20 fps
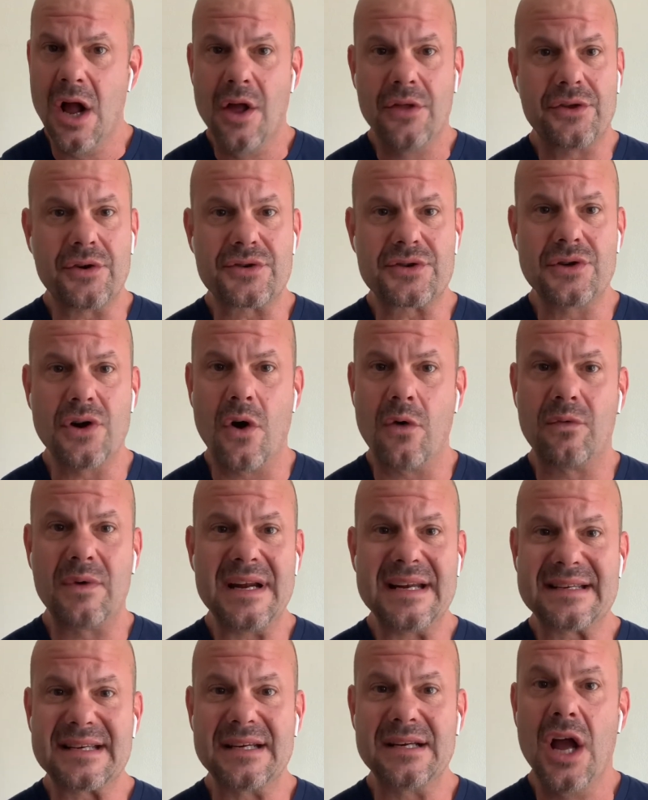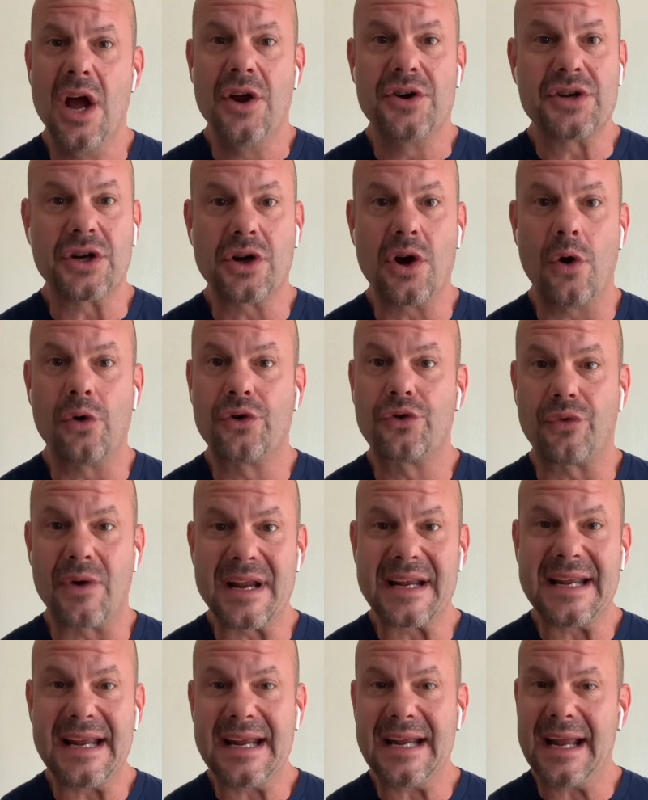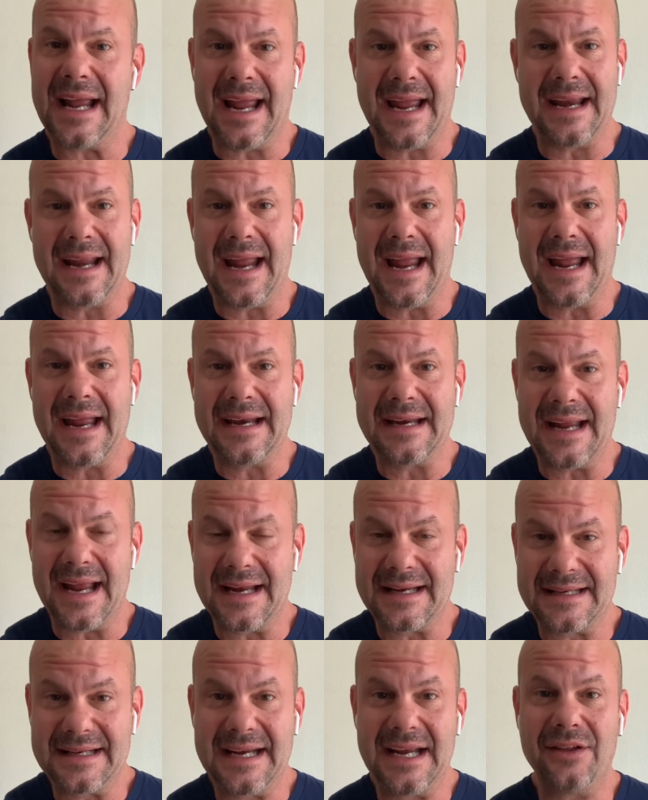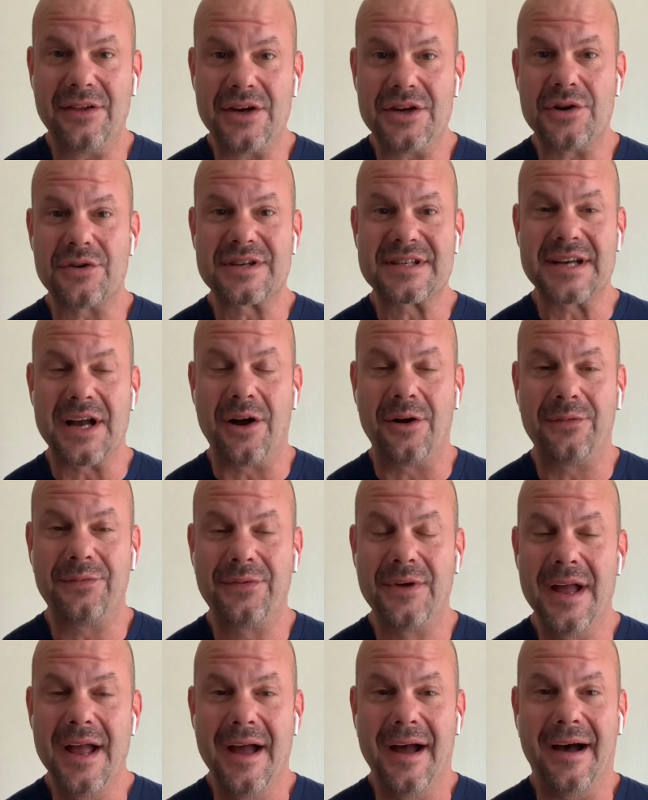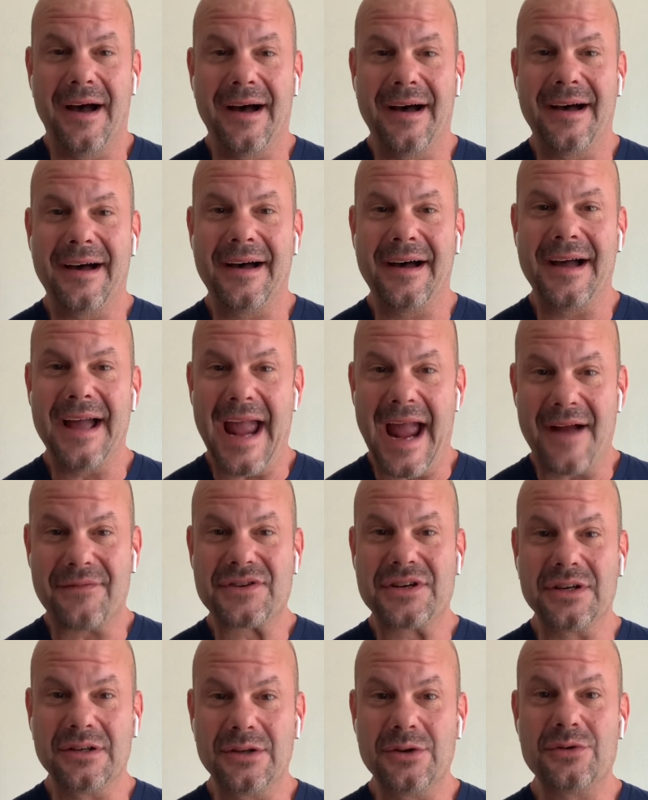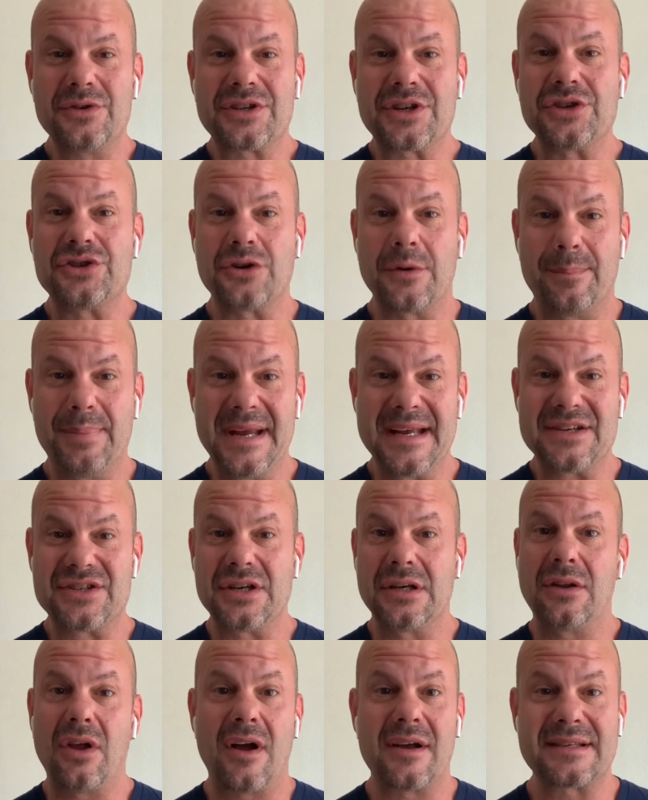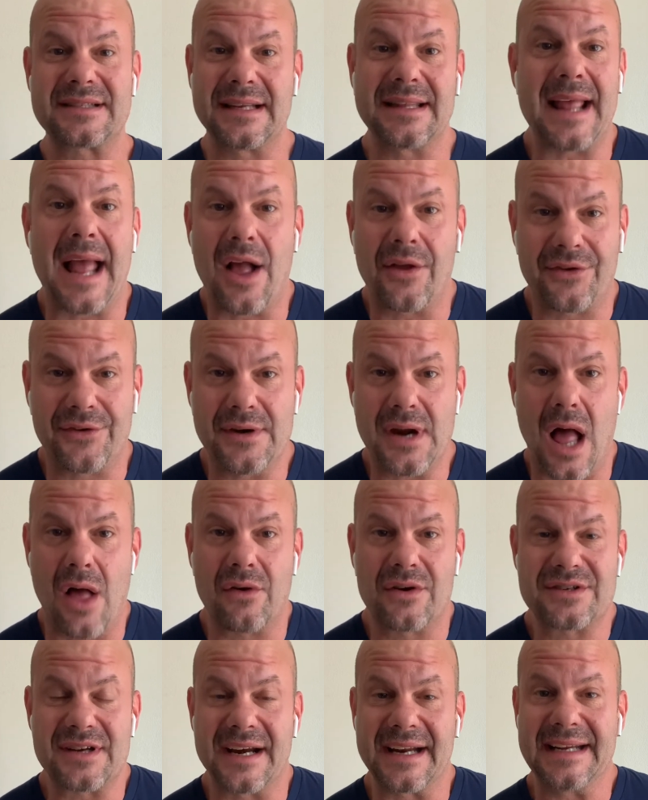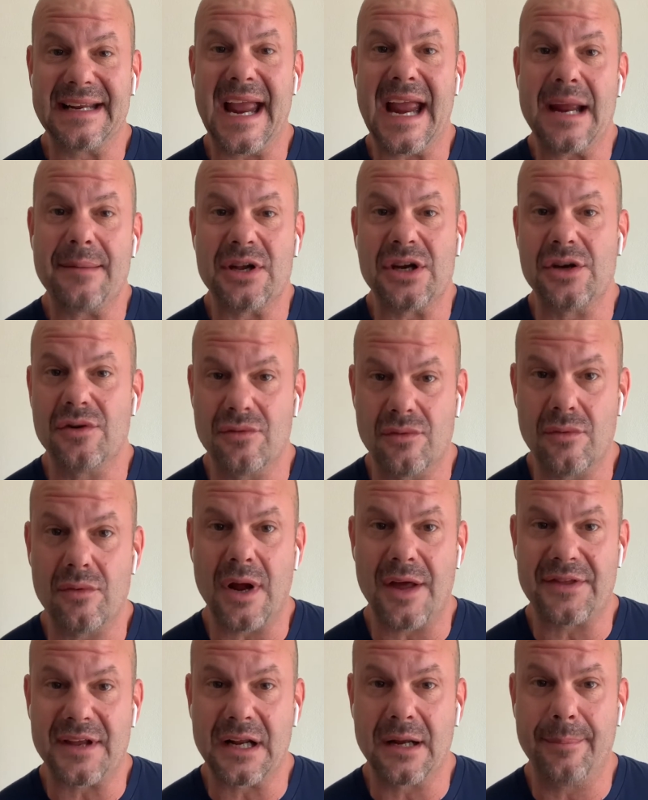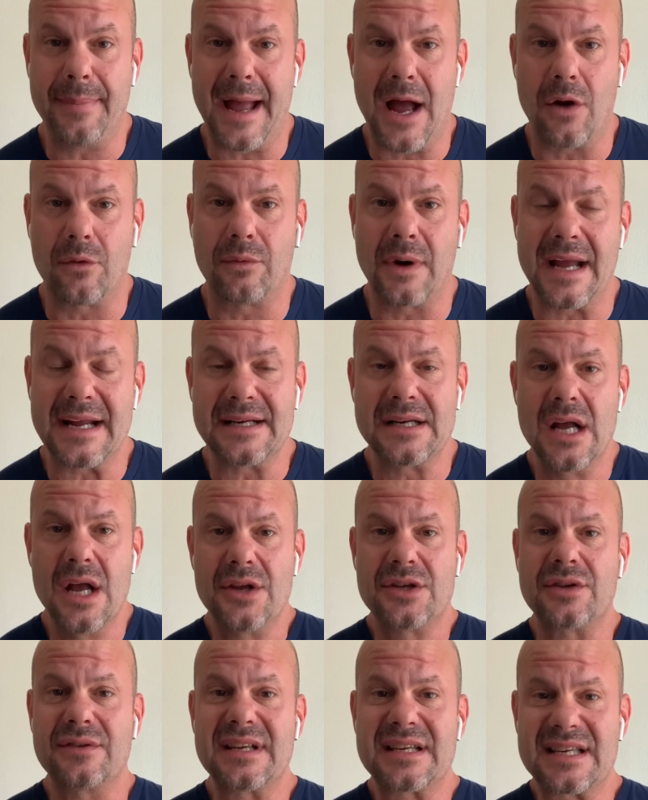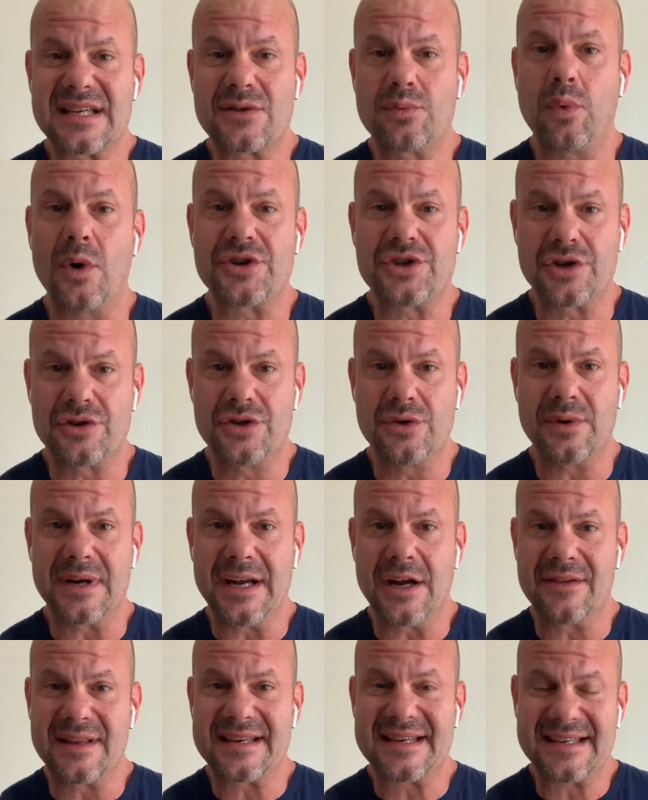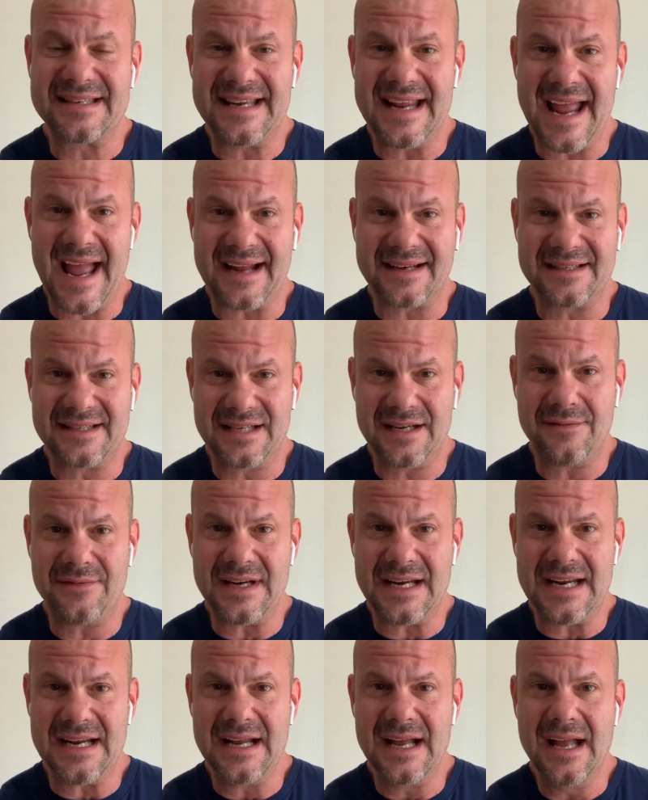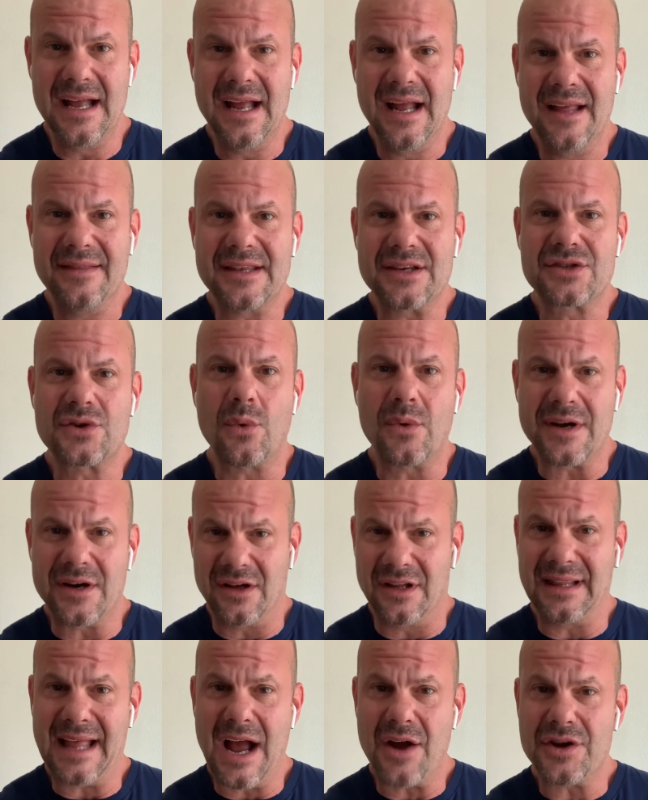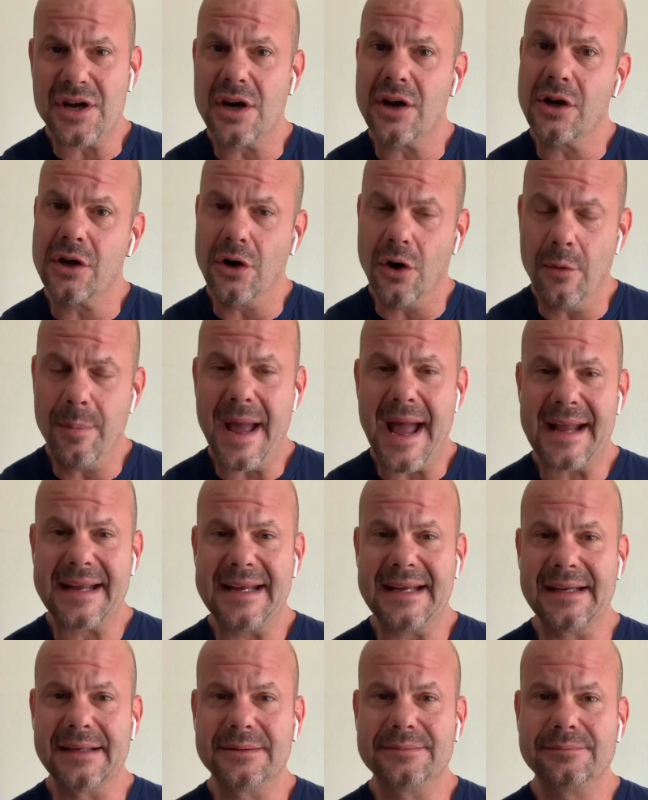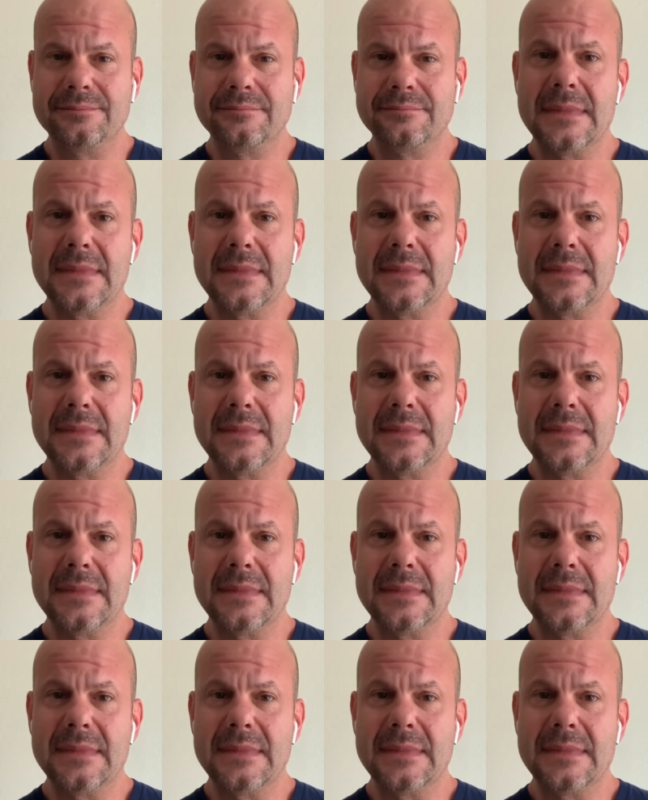There's no reason to go drinking and killing yourself after you lose because you're pissed you lost $1,000 on a game that you knew nothing about, right? So this is what you're doing here. This is the activity that's going to allow you to go back in.